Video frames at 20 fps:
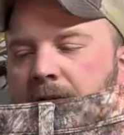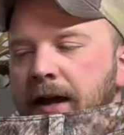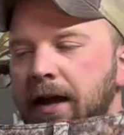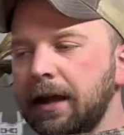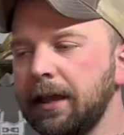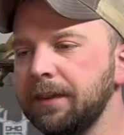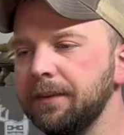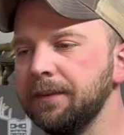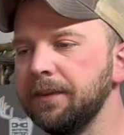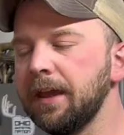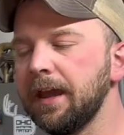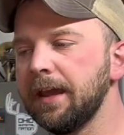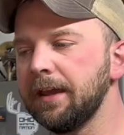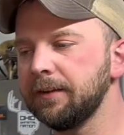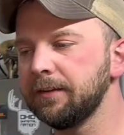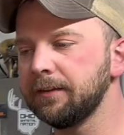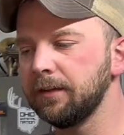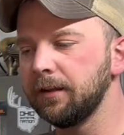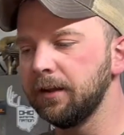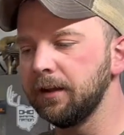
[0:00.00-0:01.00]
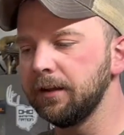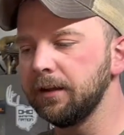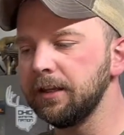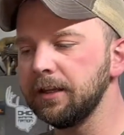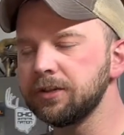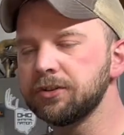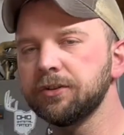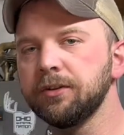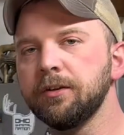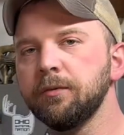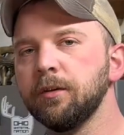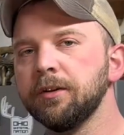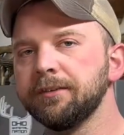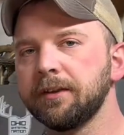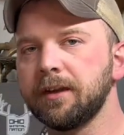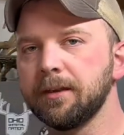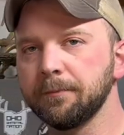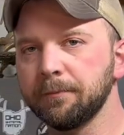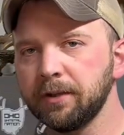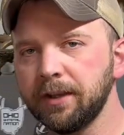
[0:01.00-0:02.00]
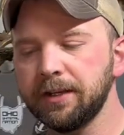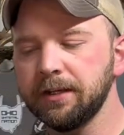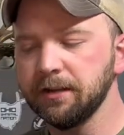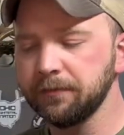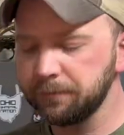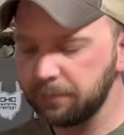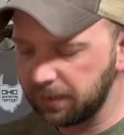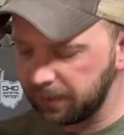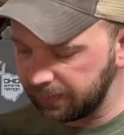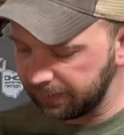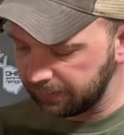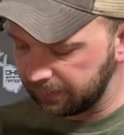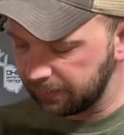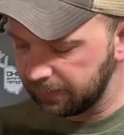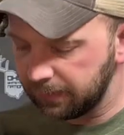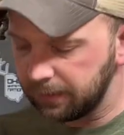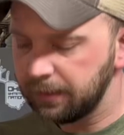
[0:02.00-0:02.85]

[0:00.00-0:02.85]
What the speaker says: and that initially was a complaint of mine.